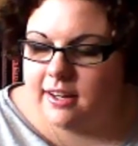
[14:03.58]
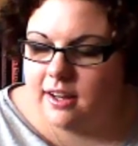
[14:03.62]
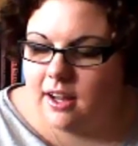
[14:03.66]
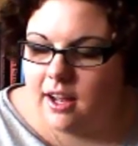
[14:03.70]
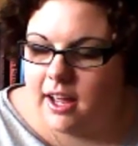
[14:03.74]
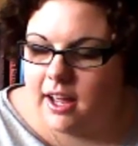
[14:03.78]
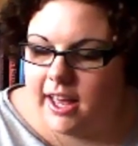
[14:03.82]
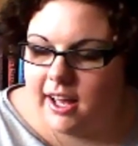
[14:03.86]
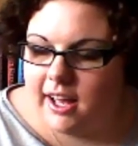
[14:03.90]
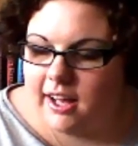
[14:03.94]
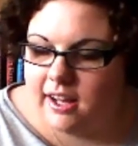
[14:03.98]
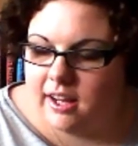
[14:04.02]
I
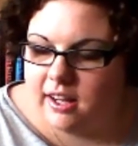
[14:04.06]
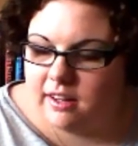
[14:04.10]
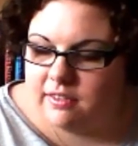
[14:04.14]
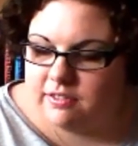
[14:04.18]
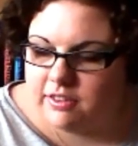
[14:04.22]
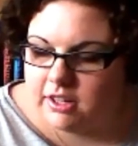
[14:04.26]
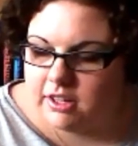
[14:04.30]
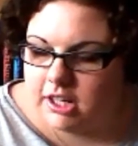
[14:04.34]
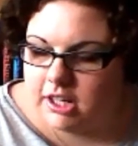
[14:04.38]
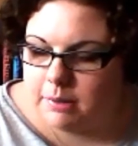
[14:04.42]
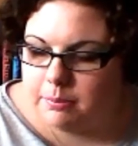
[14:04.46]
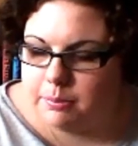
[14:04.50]
have
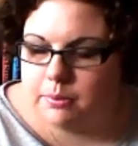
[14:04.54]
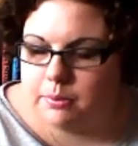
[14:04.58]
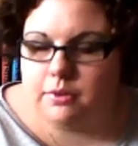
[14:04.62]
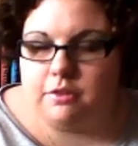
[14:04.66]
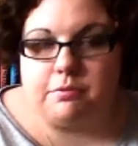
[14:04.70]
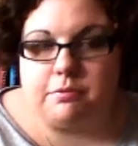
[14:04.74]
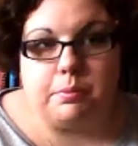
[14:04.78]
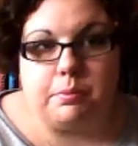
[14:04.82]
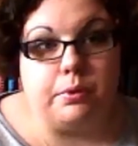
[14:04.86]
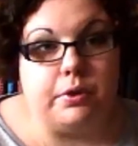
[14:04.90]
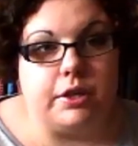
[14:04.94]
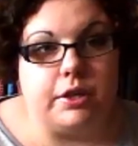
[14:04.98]
a couple
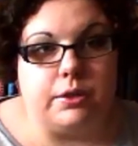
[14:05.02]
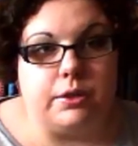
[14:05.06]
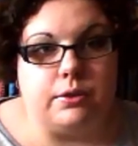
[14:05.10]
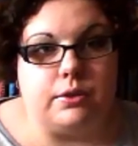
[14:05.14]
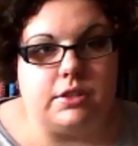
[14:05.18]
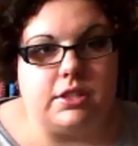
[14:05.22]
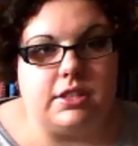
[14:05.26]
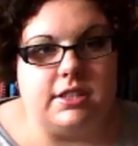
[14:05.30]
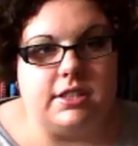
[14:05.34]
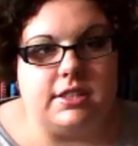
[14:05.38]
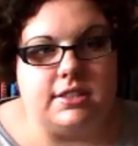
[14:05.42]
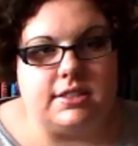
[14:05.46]
of
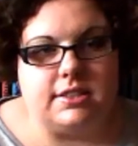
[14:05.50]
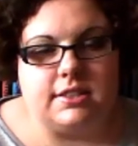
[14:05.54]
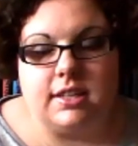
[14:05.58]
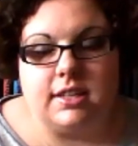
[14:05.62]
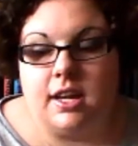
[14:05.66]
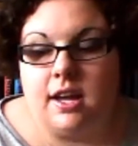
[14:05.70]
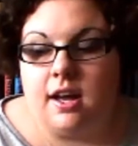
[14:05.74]
pre-orders.